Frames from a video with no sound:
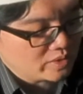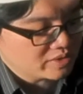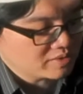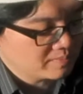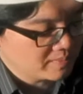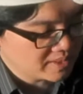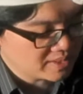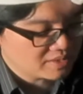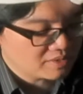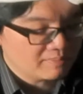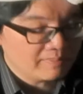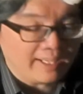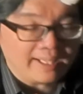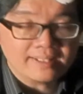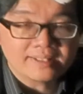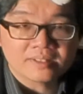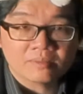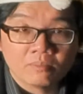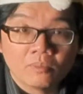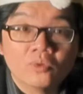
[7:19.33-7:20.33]

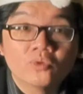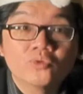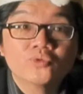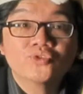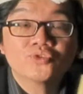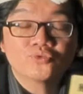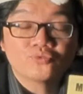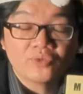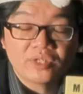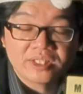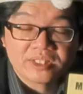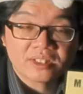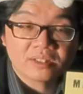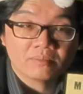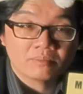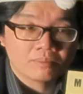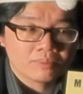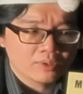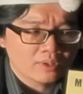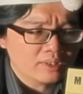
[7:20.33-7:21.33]
MixStream's most
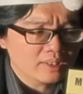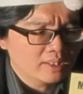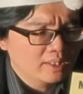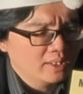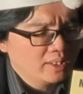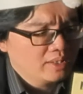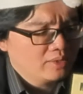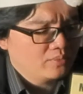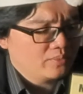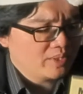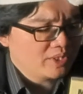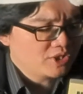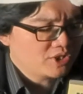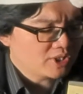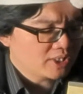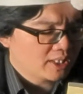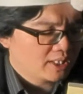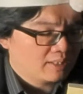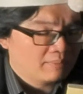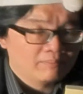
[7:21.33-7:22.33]
recent book, which
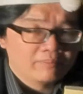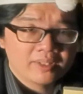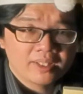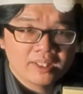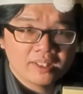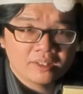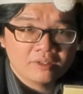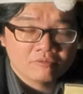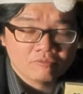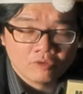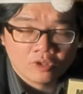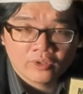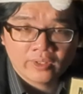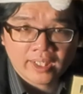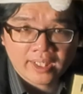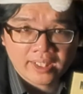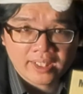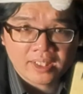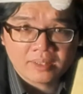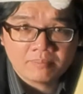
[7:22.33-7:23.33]
he wrote
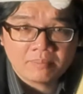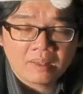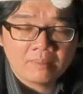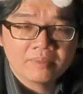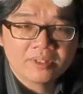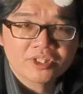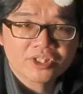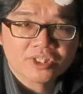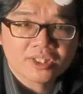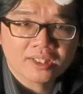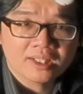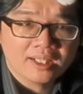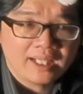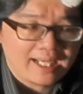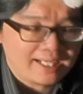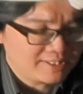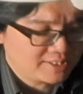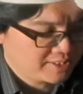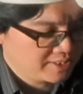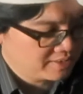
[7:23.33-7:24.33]
and he published
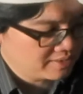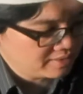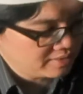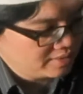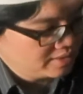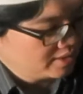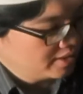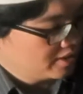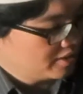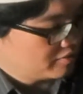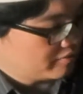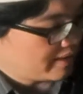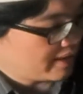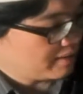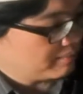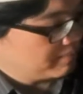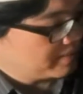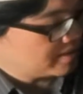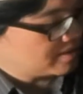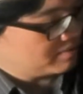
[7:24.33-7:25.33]
last year.
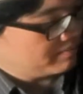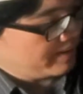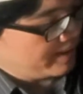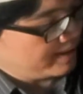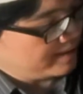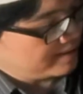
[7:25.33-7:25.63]
Right. MixStream